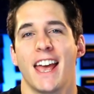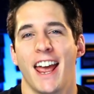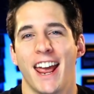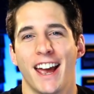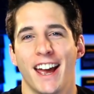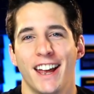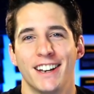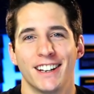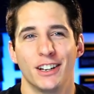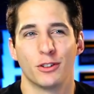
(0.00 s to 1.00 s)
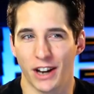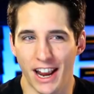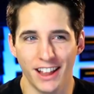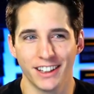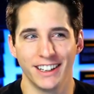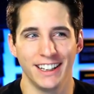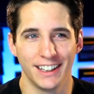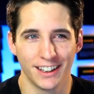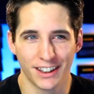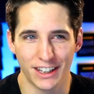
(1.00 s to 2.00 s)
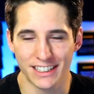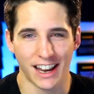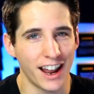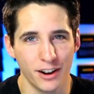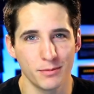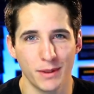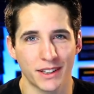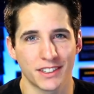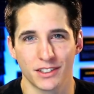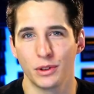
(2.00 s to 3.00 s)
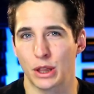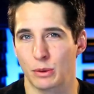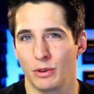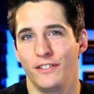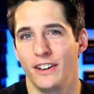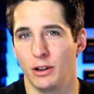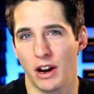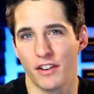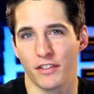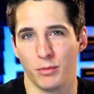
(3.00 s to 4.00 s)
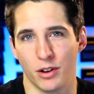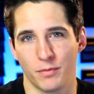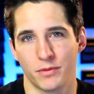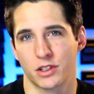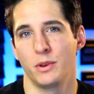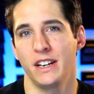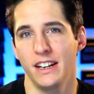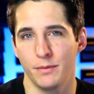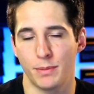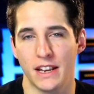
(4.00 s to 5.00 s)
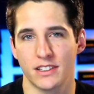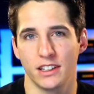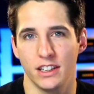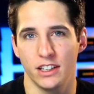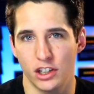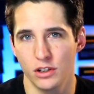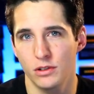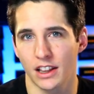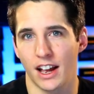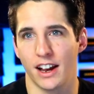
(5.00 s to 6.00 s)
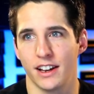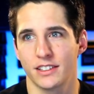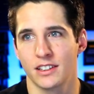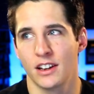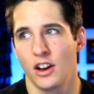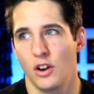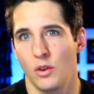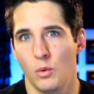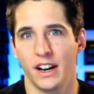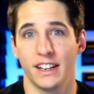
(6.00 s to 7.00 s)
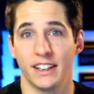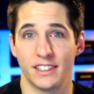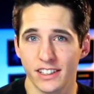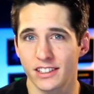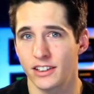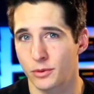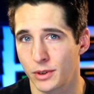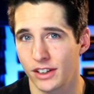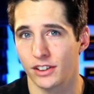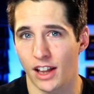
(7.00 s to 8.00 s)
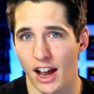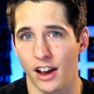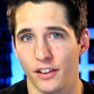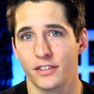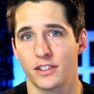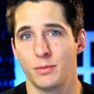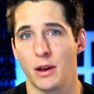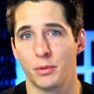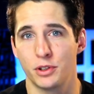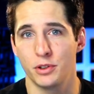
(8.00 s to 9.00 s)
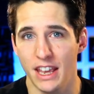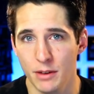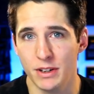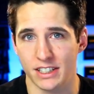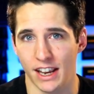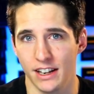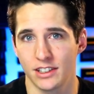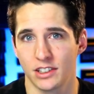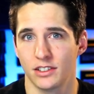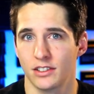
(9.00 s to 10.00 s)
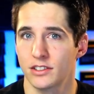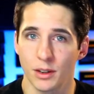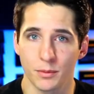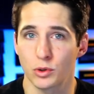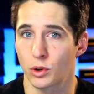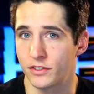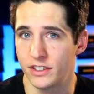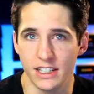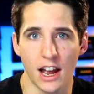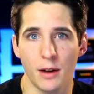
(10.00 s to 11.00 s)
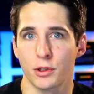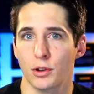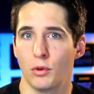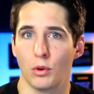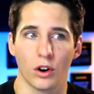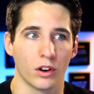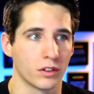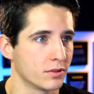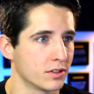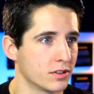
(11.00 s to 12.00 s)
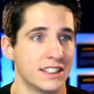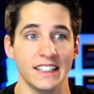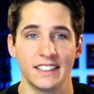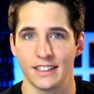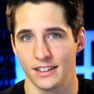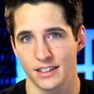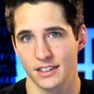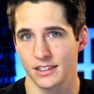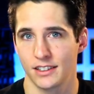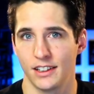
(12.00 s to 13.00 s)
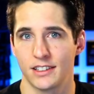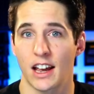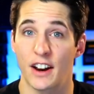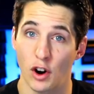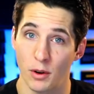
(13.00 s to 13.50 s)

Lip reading: And in reality, the entire mix is only 3 feet away from you. So we need to basically utilize what exists in real life to be able to imitate some sort of depth or distance inside of our